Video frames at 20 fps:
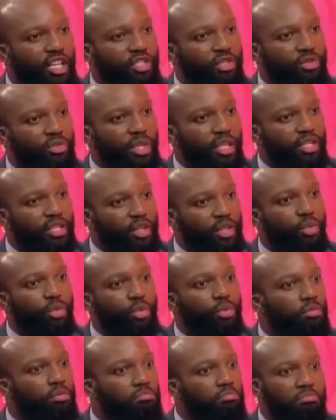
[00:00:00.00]
last week
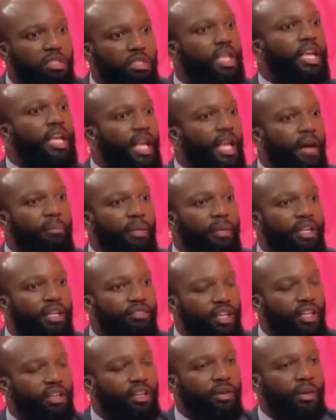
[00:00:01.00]
to say, I'm
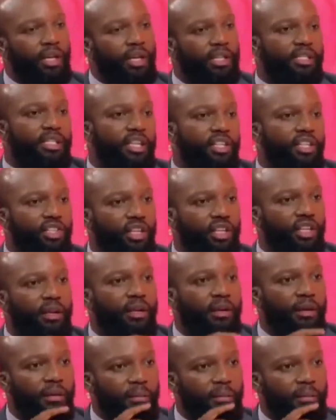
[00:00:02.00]
leaving the organization?